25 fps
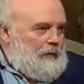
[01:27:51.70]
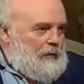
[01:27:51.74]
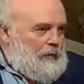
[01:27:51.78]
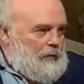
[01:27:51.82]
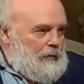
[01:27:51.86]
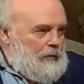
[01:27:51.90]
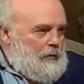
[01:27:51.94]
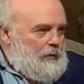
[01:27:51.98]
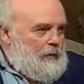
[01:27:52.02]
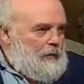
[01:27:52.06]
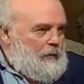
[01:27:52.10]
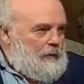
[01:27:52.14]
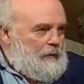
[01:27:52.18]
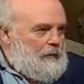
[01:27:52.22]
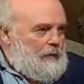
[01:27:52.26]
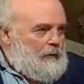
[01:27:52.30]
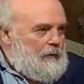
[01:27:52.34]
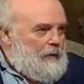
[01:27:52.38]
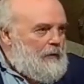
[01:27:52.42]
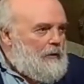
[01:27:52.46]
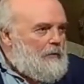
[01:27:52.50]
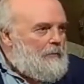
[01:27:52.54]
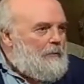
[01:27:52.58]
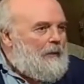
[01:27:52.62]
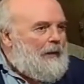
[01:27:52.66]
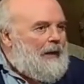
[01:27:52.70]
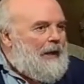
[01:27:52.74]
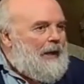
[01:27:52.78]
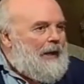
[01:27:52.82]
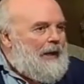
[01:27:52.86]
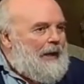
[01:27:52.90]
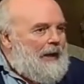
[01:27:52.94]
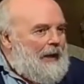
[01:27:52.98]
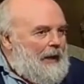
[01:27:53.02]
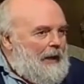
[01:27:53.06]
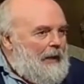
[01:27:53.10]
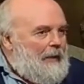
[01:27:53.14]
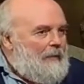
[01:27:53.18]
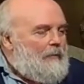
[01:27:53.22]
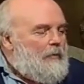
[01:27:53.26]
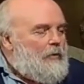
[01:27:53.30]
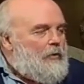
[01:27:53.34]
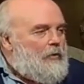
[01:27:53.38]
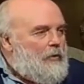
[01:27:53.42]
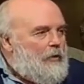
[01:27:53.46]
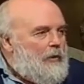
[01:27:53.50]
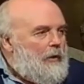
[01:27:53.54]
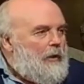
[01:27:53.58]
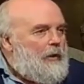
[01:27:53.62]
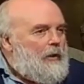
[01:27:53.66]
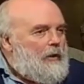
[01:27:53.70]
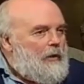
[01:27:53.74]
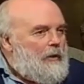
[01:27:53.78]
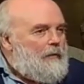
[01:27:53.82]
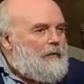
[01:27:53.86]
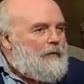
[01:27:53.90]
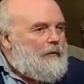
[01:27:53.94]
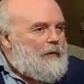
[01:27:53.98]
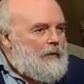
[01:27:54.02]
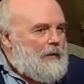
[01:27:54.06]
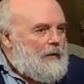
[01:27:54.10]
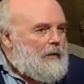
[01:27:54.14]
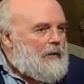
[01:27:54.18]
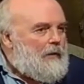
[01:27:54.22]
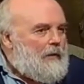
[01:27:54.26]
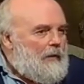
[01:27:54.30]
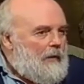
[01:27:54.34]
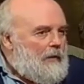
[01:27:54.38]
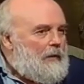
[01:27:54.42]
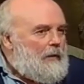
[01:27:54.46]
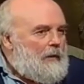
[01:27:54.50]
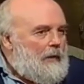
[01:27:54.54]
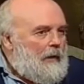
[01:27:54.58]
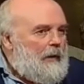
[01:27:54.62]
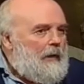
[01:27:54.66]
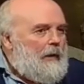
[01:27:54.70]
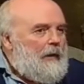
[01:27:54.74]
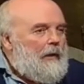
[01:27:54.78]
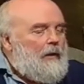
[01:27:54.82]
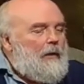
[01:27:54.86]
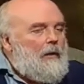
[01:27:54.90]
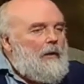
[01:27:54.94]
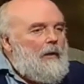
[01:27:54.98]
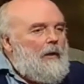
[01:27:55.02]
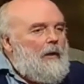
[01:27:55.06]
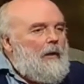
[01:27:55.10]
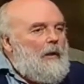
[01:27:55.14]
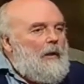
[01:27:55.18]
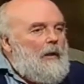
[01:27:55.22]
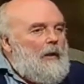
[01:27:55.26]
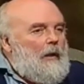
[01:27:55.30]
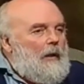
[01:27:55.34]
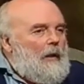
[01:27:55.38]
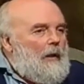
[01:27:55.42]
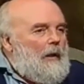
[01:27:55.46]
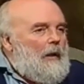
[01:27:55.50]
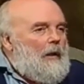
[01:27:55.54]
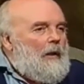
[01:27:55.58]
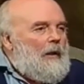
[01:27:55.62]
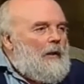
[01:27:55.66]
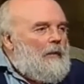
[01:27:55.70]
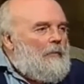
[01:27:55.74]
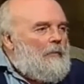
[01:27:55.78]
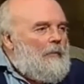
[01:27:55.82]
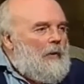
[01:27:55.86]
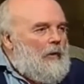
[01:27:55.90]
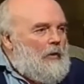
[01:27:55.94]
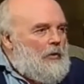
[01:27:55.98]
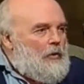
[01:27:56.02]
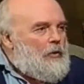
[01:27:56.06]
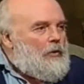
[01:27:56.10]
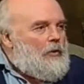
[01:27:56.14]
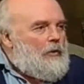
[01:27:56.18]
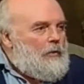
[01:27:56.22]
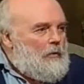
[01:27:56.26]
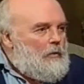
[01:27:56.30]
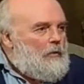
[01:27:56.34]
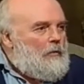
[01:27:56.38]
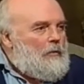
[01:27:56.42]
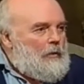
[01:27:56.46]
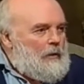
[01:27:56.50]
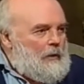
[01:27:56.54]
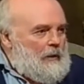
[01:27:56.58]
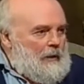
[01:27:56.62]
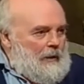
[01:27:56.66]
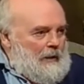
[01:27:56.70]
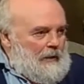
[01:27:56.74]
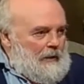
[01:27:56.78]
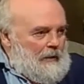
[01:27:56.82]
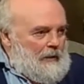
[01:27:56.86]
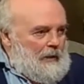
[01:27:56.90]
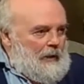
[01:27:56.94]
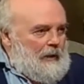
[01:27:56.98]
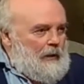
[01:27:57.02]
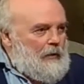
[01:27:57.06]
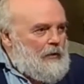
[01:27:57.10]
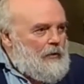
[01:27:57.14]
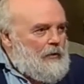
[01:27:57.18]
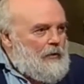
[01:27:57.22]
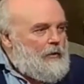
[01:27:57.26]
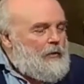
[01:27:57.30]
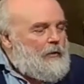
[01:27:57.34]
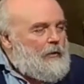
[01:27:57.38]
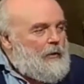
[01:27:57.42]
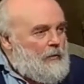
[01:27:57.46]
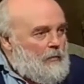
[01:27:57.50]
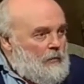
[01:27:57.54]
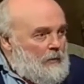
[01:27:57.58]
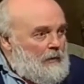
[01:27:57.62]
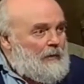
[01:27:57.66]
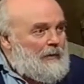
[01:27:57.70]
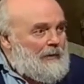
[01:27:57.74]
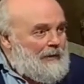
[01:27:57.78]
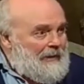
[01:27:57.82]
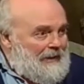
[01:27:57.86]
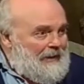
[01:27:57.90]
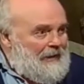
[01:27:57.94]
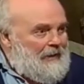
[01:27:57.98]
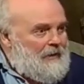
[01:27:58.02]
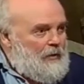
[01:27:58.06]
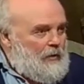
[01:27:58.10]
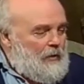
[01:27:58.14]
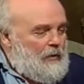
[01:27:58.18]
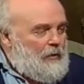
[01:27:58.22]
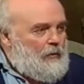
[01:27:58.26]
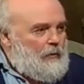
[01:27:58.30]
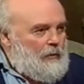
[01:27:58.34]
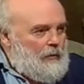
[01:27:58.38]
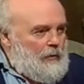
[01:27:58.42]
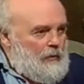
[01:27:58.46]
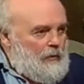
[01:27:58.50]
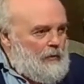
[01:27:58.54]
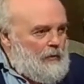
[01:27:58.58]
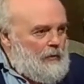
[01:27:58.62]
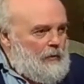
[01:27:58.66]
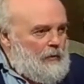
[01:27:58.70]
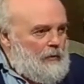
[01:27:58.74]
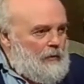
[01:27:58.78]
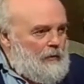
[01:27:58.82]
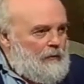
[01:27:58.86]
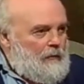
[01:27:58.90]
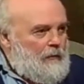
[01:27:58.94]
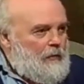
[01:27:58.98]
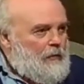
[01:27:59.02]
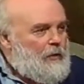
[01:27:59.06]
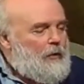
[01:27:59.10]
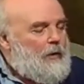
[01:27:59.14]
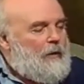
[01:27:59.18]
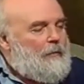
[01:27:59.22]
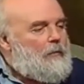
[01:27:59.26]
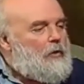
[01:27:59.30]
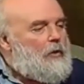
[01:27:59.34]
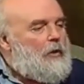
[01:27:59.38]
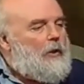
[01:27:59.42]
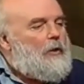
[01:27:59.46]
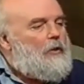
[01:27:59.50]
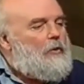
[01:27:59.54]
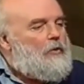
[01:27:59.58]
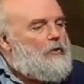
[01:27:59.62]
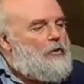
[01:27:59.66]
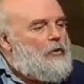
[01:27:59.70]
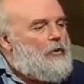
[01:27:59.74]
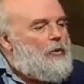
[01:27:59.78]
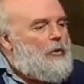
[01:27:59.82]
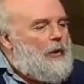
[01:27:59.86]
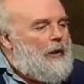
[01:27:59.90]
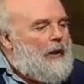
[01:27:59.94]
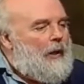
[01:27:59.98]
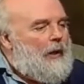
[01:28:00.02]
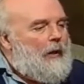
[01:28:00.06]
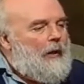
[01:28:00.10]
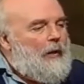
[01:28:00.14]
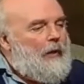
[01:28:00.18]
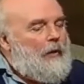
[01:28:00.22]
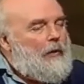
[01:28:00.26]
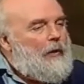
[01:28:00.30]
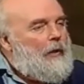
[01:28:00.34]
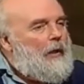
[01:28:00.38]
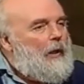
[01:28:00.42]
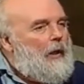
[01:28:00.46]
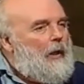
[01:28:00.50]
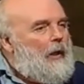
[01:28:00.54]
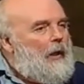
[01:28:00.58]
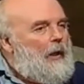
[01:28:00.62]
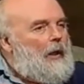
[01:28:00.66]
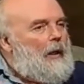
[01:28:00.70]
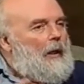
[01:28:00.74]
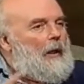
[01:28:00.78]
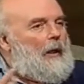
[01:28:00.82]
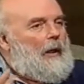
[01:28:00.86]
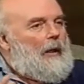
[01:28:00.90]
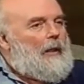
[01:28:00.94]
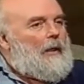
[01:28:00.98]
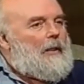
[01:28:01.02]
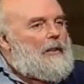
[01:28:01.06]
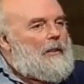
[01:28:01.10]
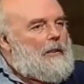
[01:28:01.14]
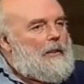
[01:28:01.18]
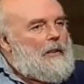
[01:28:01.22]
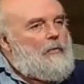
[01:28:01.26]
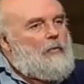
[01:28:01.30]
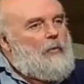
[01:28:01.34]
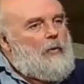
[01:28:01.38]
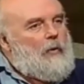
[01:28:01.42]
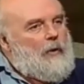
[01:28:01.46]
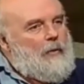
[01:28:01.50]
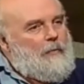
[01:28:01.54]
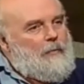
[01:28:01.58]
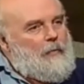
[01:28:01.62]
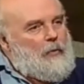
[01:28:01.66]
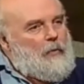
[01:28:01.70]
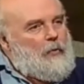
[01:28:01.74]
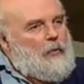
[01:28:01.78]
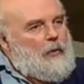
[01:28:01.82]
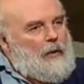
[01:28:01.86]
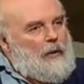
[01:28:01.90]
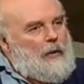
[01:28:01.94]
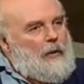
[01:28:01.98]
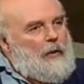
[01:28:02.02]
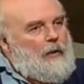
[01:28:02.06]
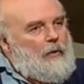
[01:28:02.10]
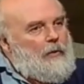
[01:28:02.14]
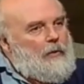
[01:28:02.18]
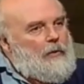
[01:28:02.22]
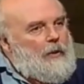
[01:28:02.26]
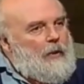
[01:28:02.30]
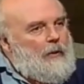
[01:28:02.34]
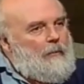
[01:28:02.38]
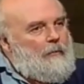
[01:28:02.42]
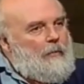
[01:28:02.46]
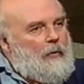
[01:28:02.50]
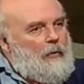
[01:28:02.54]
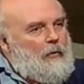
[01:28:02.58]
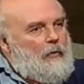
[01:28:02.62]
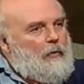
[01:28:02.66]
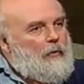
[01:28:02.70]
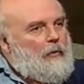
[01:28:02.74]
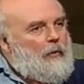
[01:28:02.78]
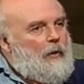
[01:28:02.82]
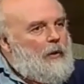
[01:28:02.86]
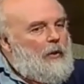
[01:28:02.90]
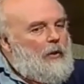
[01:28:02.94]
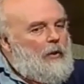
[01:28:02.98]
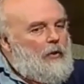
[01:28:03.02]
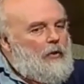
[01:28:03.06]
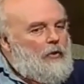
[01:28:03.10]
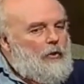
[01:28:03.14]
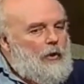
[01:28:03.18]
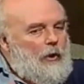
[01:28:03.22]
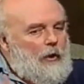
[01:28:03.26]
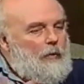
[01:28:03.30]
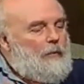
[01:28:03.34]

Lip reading: assertiveness, but I am trying to facilitate an emotional organization that will lead to assertiveness. So I'm trying to draw it out. And I see what I'm doing here is I'm both trying to